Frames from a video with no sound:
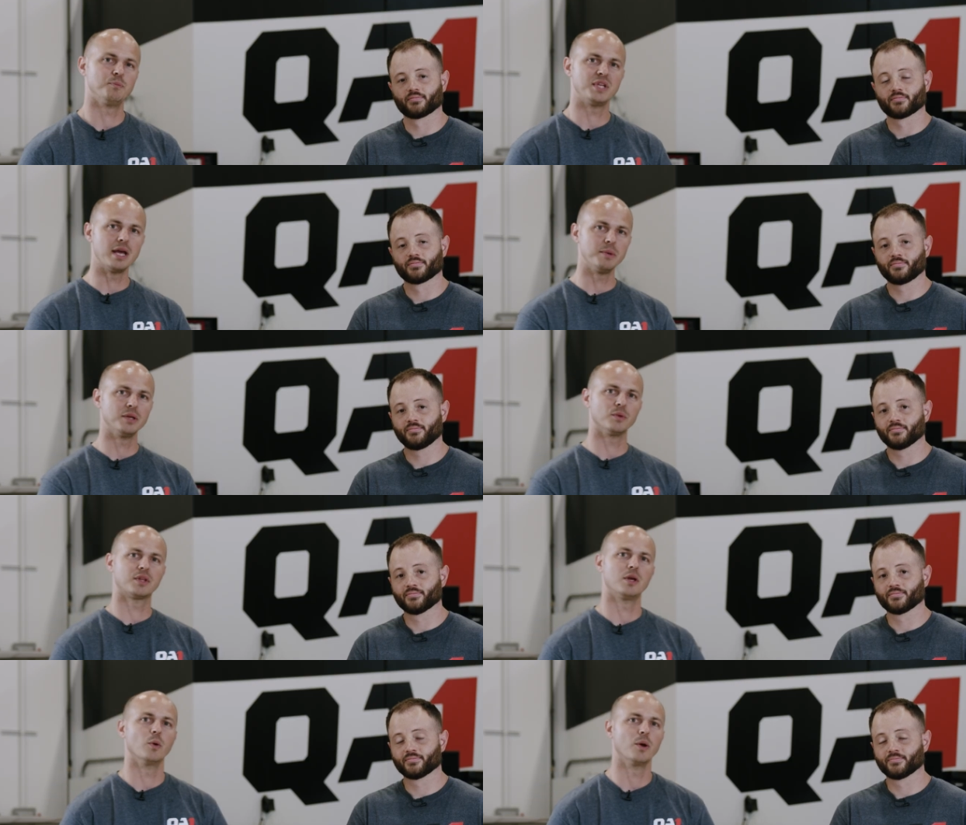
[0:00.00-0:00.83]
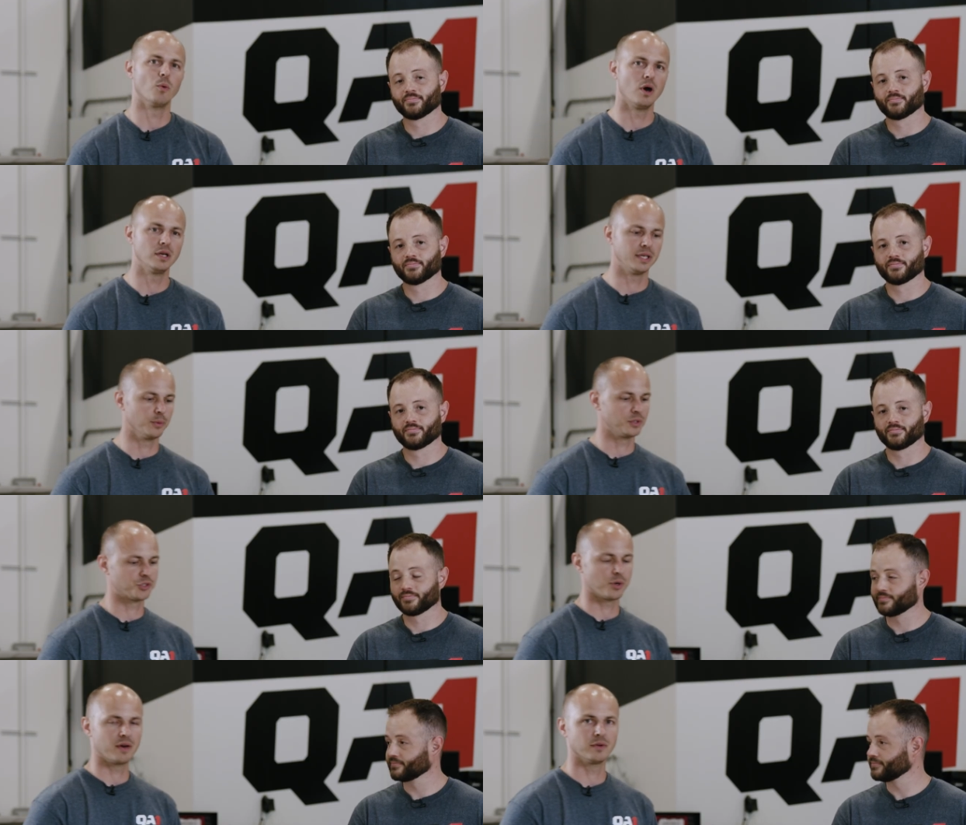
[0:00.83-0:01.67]
Speaker 1: I'm Damien with Q A one, here with
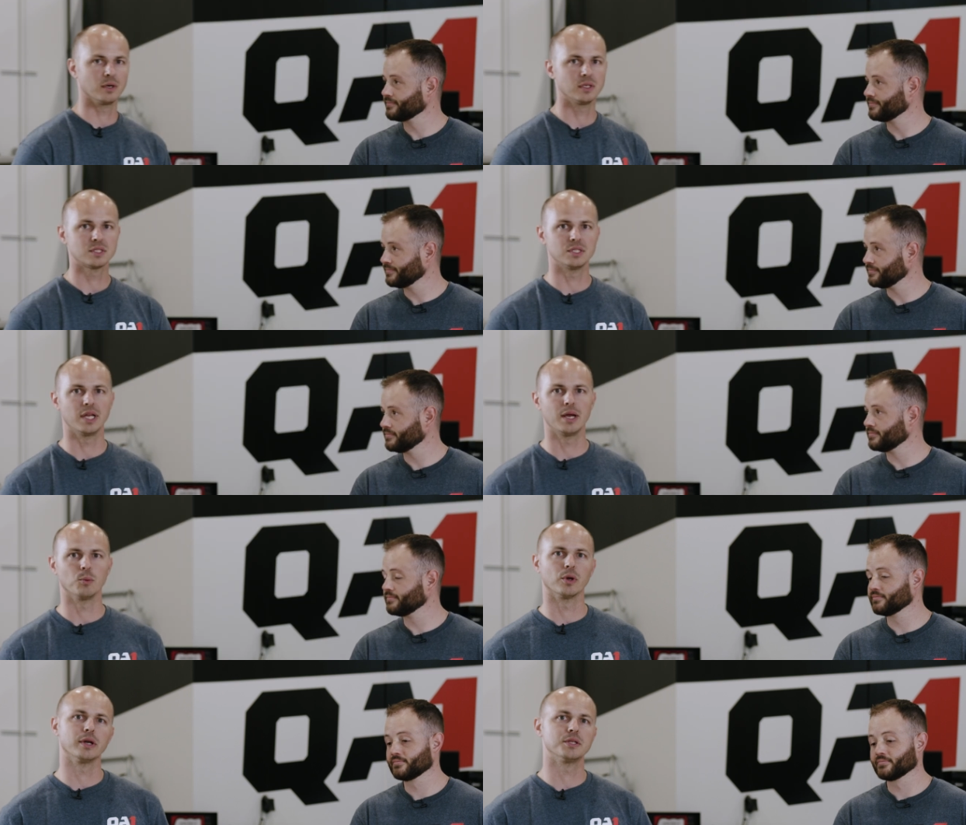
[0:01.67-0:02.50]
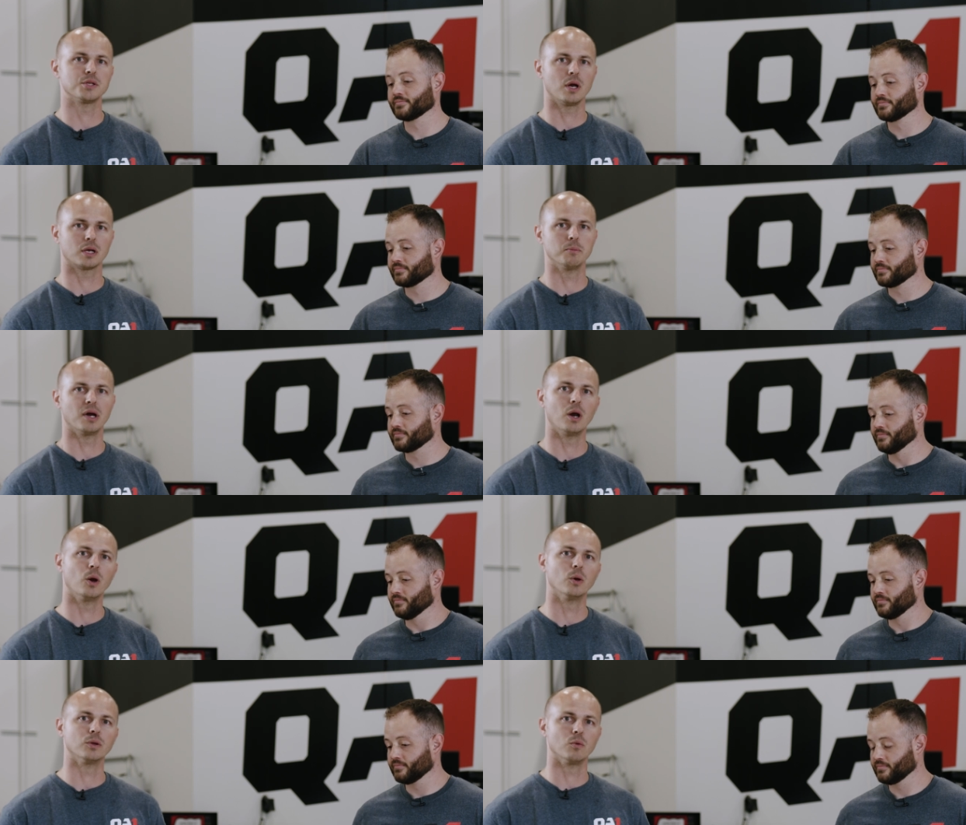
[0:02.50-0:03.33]
Trevor. Today we're going to talk
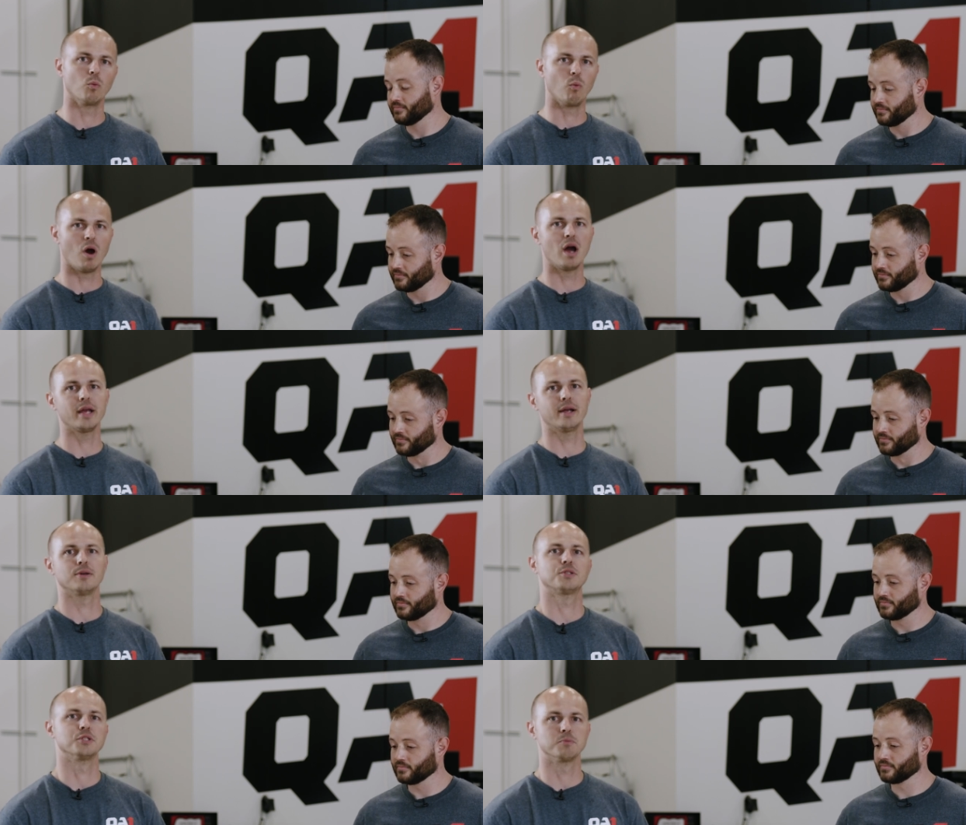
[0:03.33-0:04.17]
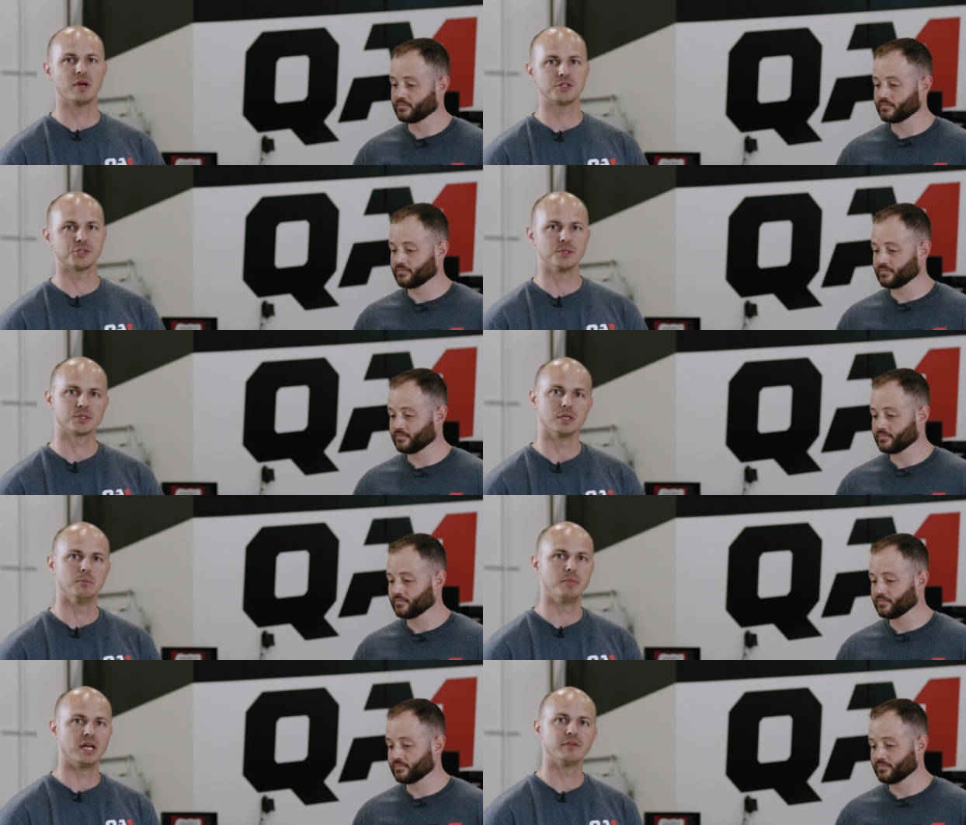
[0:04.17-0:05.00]
about why air suspension is
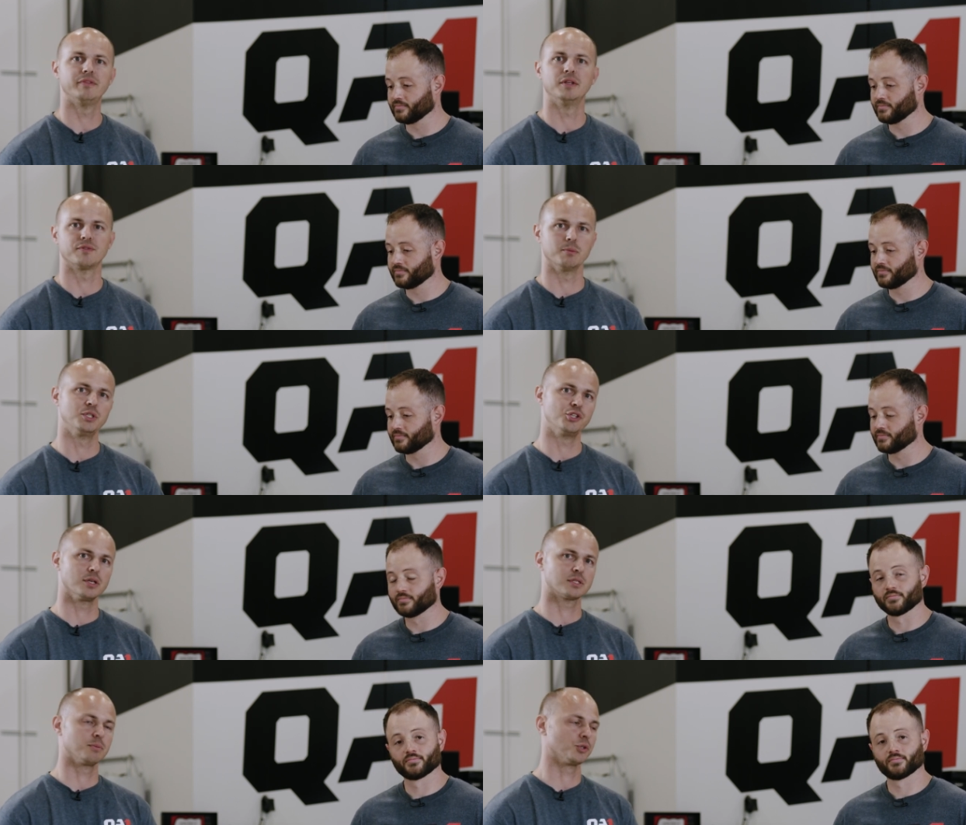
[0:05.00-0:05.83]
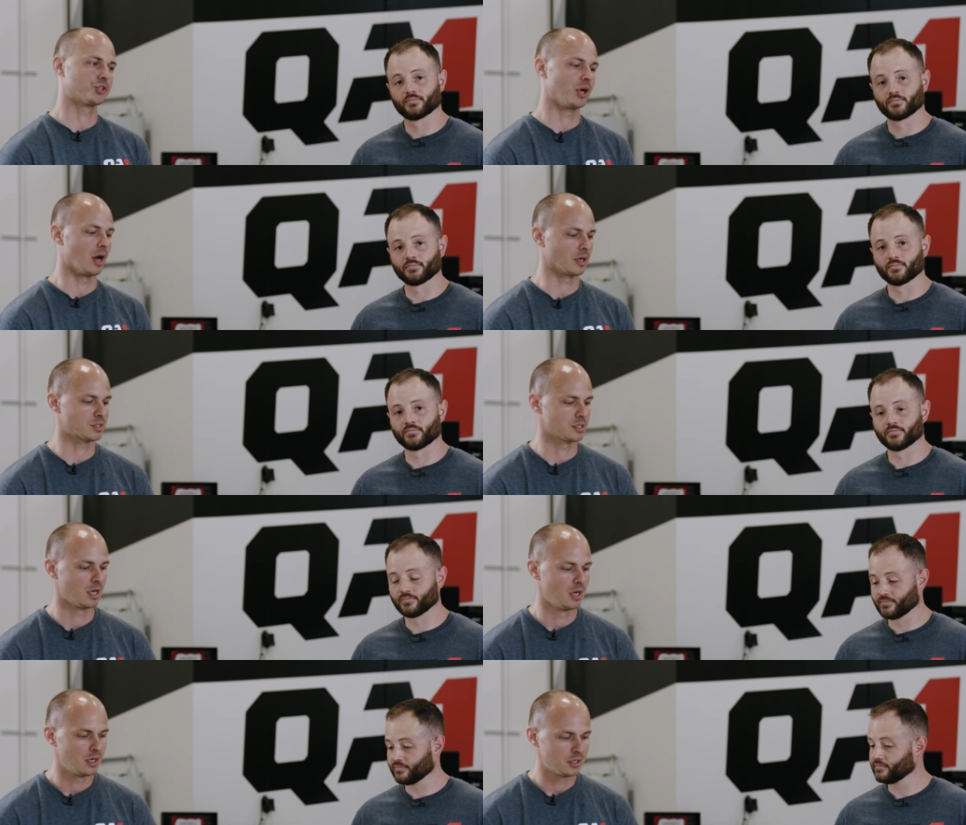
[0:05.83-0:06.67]
going to benefit from adjustable shocks.
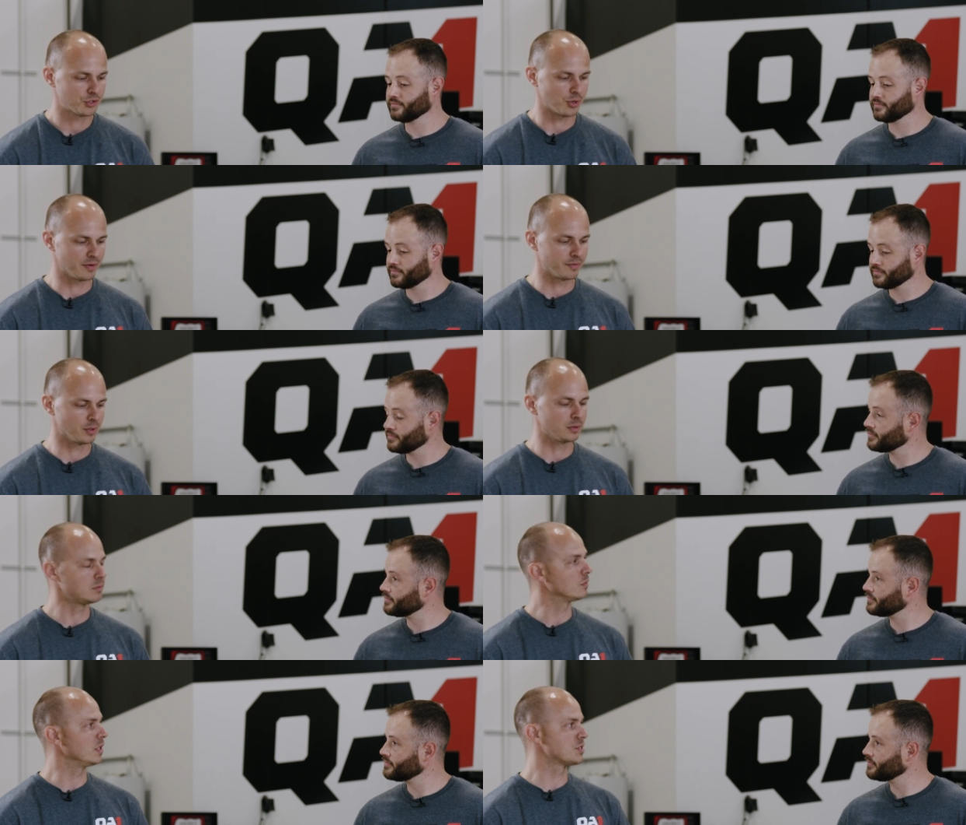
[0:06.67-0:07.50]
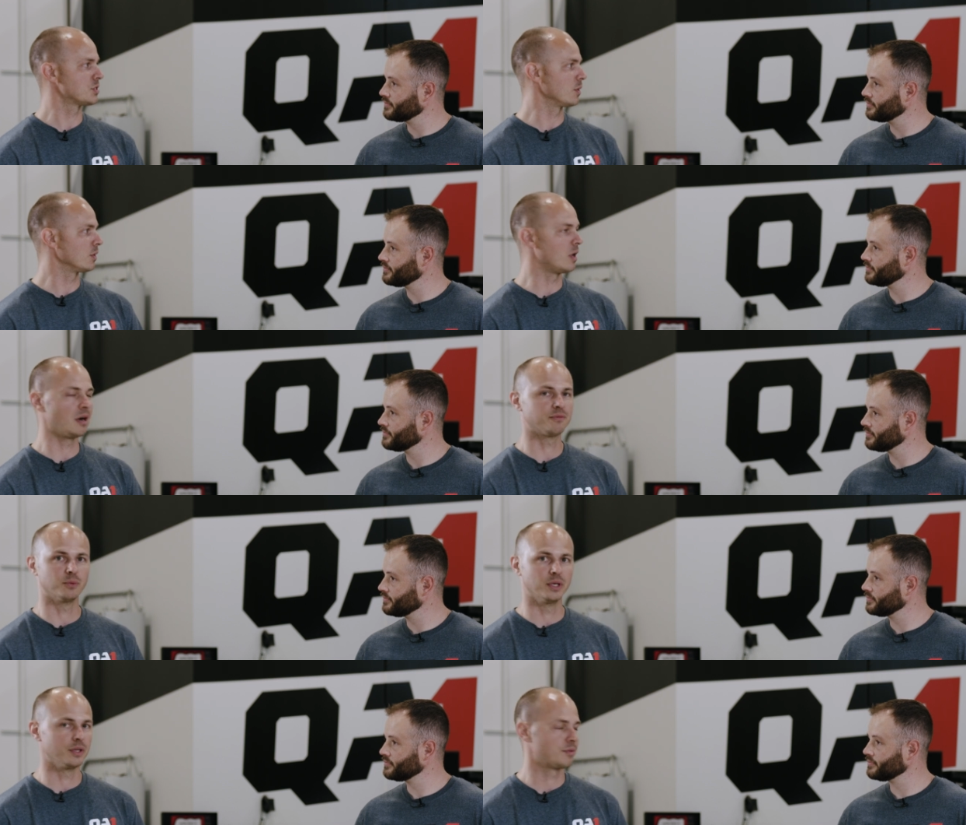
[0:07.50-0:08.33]
Trevor, let's start
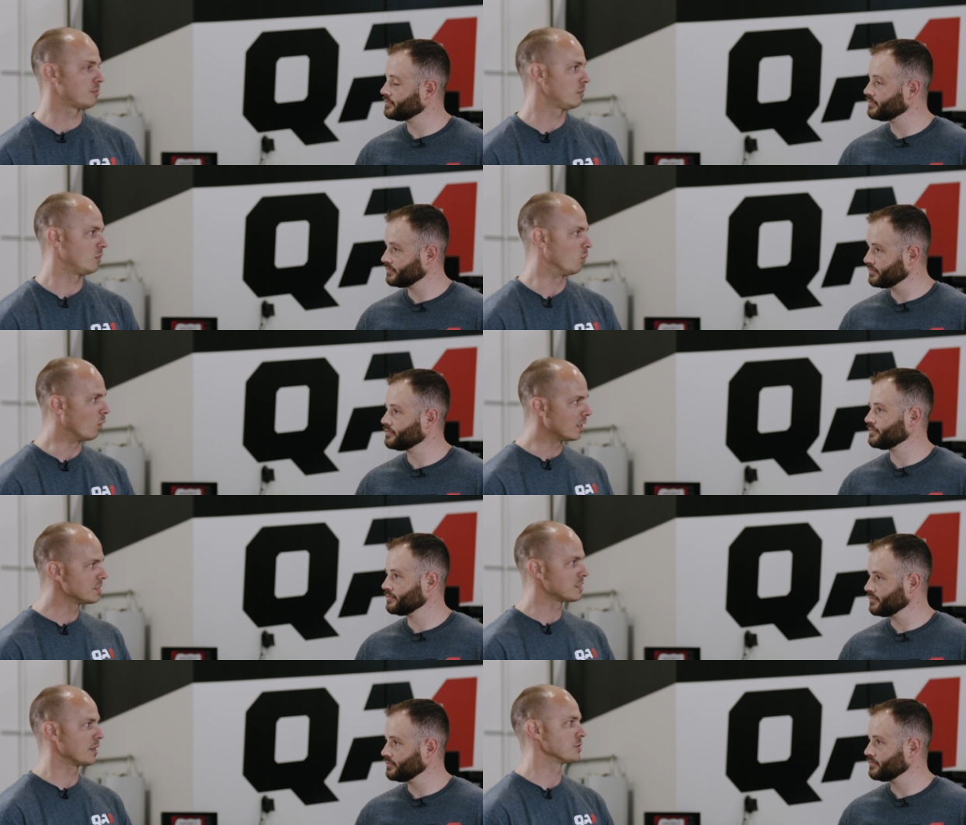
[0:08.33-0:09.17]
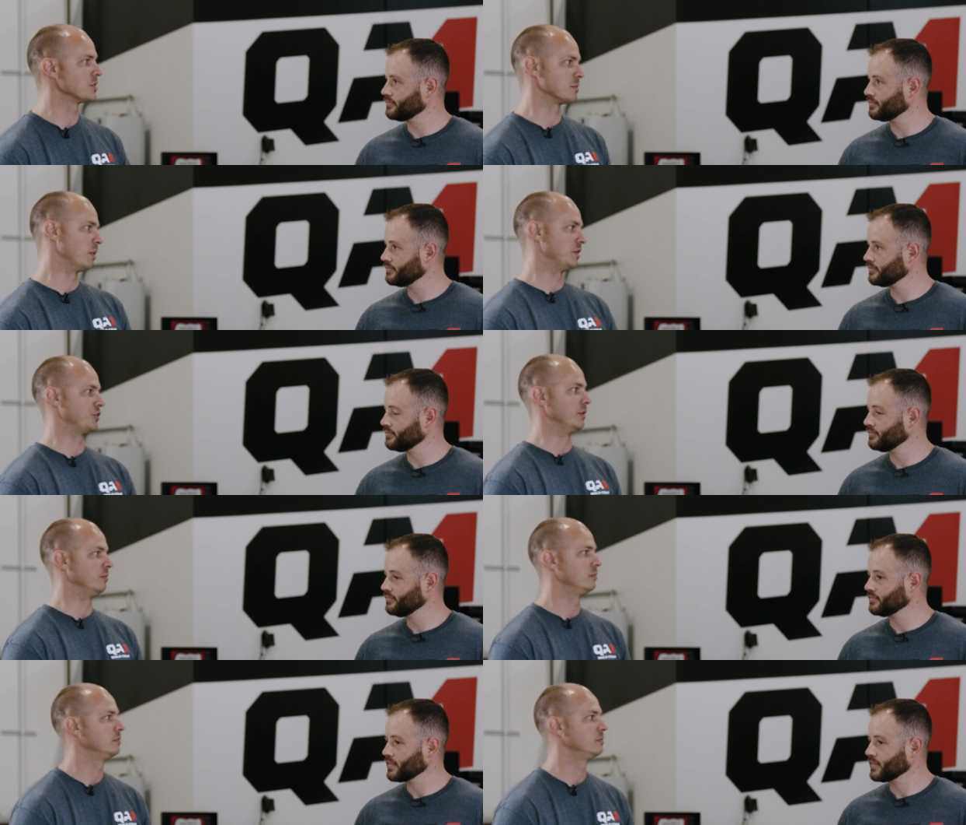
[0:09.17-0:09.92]
off with, what is air suspension?